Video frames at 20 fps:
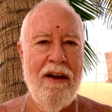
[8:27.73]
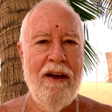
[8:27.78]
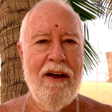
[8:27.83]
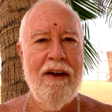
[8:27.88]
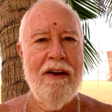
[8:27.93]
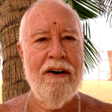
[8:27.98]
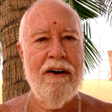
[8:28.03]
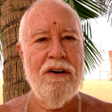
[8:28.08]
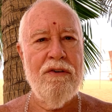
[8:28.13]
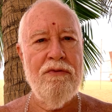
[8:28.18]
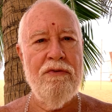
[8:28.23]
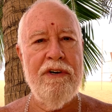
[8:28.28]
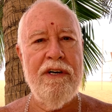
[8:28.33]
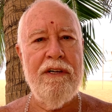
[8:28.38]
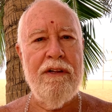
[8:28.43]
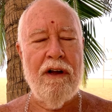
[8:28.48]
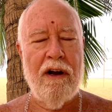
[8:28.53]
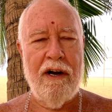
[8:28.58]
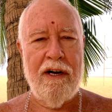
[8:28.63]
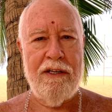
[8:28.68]
And I
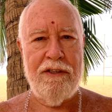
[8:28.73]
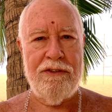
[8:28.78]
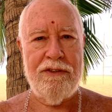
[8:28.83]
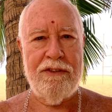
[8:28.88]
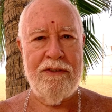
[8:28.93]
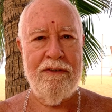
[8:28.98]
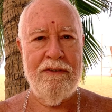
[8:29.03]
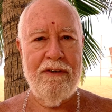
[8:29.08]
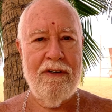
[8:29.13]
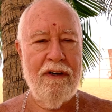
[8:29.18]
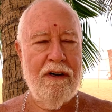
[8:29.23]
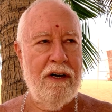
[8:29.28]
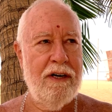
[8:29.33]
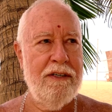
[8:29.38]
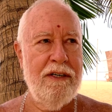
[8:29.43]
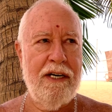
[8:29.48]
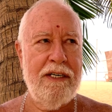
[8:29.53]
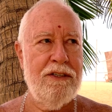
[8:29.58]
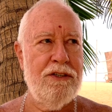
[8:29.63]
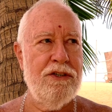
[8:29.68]
realized
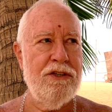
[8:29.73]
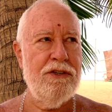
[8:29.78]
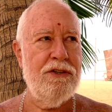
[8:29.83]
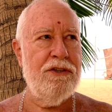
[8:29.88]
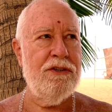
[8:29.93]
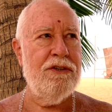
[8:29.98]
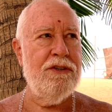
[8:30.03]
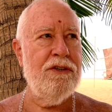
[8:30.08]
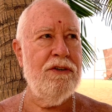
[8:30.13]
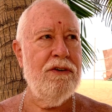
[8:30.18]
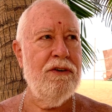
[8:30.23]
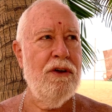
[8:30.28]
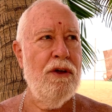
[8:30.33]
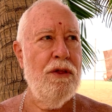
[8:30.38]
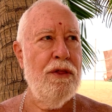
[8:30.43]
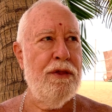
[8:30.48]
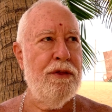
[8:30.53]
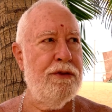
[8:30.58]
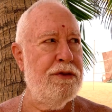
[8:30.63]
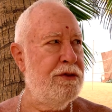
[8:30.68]
I'm not just
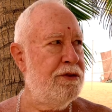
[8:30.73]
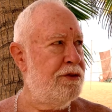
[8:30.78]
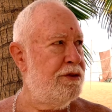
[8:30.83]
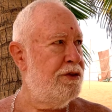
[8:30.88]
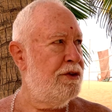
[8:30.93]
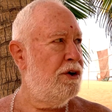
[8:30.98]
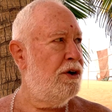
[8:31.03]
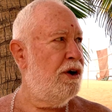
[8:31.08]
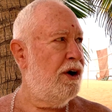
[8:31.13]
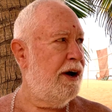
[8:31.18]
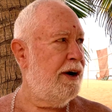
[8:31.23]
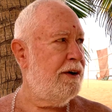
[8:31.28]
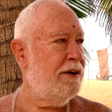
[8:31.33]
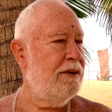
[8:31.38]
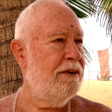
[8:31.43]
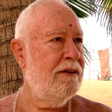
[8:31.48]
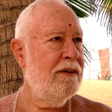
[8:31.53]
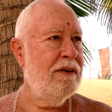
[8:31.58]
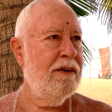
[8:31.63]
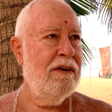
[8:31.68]
thought,
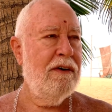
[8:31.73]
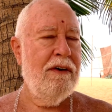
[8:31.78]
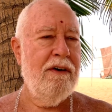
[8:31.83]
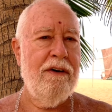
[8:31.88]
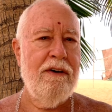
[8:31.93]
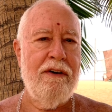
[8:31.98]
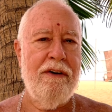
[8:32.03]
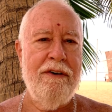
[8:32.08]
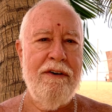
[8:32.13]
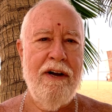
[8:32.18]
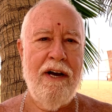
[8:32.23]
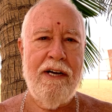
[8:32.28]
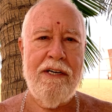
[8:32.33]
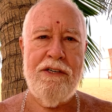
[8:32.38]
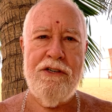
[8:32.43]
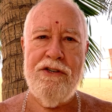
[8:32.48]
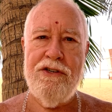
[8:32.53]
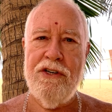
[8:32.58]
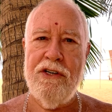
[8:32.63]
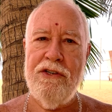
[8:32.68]
and not
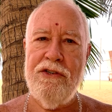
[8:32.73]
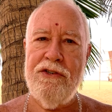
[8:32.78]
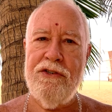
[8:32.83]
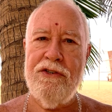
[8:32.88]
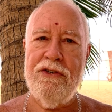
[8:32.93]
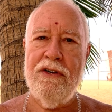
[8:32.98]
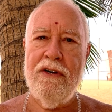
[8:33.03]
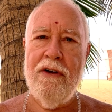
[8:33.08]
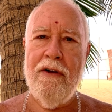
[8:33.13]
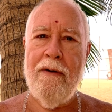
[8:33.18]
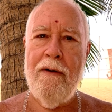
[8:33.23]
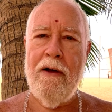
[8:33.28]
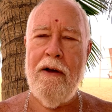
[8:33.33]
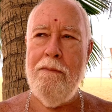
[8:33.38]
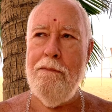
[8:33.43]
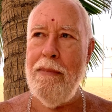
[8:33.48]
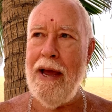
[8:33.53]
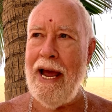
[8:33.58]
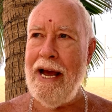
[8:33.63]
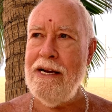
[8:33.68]
just
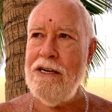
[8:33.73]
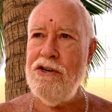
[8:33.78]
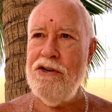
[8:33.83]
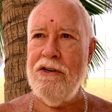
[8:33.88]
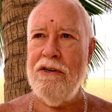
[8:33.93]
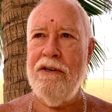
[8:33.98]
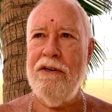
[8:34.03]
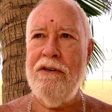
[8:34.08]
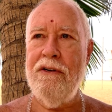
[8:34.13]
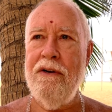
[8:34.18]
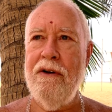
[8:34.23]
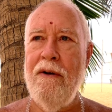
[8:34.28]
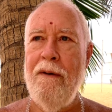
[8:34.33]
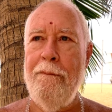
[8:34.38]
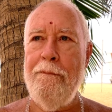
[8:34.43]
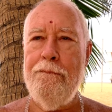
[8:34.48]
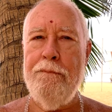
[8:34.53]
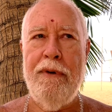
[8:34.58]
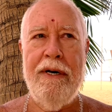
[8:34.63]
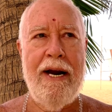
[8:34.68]
imagined,
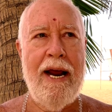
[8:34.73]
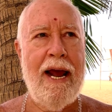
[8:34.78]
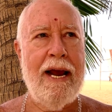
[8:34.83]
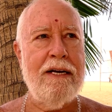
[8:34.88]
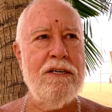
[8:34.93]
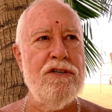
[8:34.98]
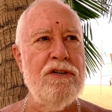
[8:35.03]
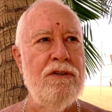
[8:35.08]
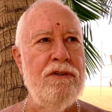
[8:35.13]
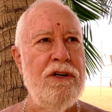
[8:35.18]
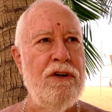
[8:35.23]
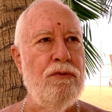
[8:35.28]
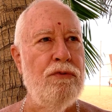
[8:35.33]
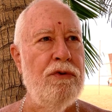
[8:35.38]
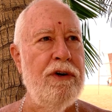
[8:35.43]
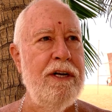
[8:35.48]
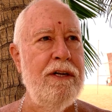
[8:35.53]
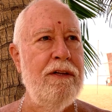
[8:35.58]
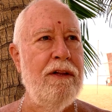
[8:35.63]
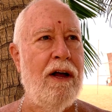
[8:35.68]
but actually
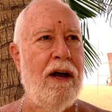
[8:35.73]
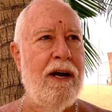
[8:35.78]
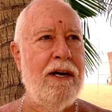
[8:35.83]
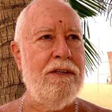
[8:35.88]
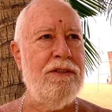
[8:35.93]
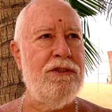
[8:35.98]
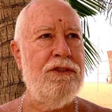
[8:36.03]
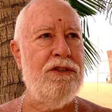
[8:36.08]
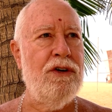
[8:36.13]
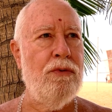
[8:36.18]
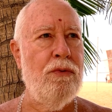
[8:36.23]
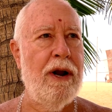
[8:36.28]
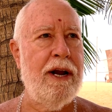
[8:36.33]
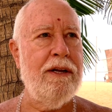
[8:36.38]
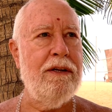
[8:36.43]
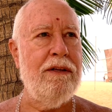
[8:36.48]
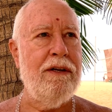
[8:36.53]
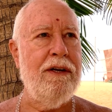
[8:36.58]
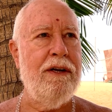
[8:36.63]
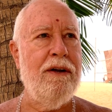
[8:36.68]
realized
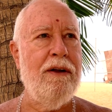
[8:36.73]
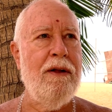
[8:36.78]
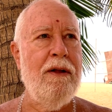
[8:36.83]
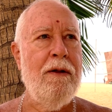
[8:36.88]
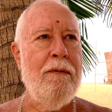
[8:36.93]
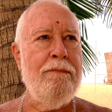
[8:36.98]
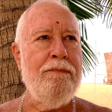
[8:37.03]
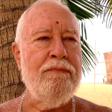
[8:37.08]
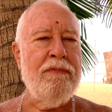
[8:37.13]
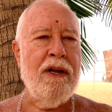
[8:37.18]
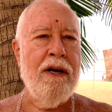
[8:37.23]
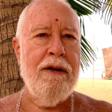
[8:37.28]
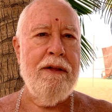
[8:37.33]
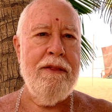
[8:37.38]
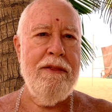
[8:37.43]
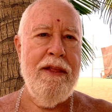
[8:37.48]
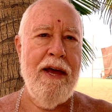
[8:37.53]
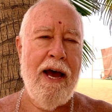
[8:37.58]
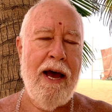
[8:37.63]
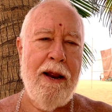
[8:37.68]
directly
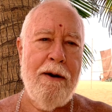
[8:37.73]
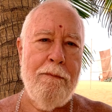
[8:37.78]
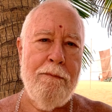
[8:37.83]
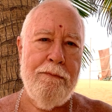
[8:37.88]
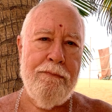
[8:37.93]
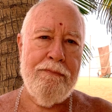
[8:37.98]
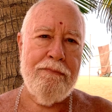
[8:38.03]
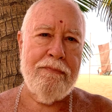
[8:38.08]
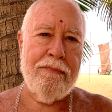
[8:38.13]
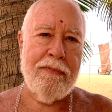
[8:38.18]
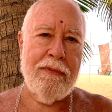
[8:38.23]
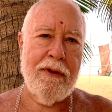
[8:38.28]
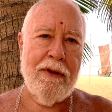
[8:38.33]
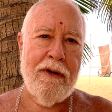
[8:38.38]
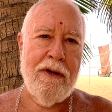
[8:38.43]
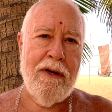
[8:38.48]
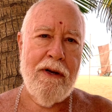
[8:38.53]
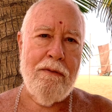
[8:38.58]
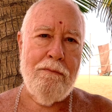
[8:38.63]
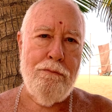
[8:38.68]
that
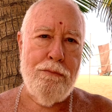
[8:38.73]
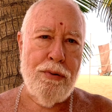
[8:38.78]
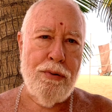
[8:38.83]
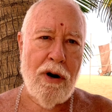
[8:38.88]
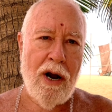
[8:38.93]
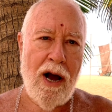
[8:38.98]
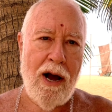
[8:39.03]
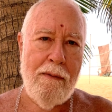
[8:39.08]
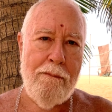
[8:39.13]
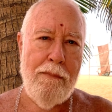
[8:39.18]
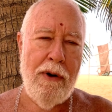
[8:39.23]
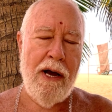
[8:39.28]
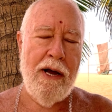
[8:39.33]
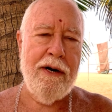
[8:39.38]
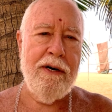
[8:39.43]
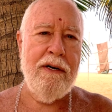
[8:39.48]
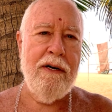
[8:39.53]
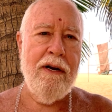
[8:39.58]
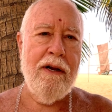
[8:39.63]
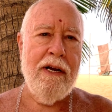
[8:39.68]

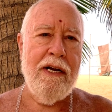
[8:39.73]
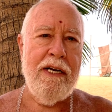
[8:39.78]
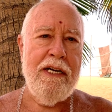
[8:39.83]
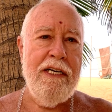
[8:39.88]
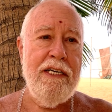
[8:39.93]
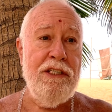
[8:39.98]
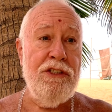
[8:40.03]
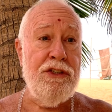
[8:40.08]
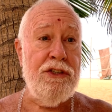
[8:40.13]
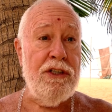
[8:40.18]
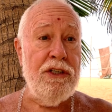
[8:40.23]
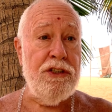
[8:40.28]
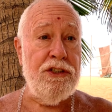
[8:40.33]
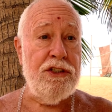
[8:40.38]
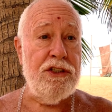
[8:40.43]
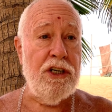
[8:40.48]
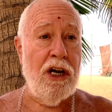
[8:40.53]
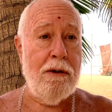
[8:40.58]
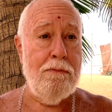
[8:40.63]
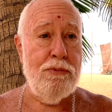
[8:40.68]
Brahman is the
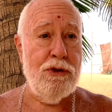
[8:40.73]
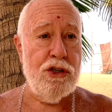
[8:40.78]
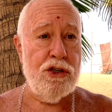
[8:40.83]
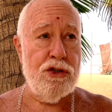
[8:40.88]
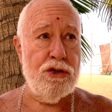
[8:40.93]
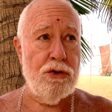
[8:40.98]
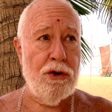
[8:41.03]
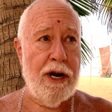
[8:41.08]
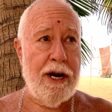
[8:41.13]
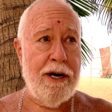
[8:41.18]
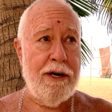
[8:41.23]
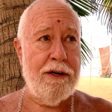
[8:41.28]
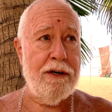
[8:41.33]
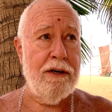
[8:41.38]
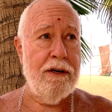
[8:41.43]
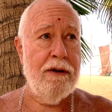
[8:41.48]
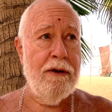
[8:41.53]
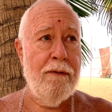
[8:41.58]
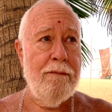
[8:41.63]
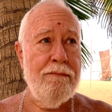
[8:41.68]
substrate
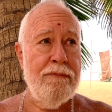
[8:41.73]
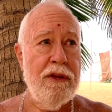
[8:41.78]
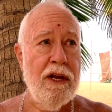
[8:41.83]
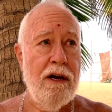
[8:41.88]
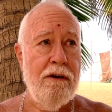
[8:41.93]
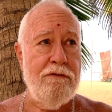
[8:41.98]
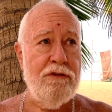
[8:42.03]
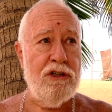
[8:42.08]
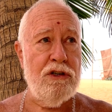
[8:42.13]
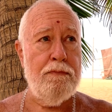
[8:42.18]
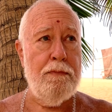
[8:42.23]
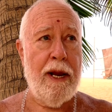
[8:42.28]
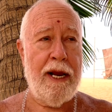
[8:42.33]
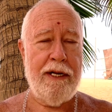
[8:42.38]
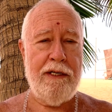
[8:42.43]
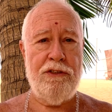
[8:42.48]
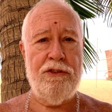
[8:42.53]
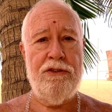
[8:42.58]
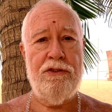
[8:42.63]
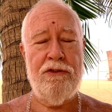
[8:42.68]
of
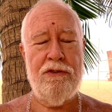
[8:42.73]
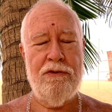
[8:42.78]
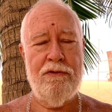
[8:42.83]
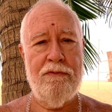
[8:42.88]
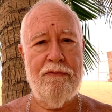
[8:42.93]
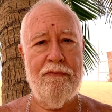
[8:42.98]
space.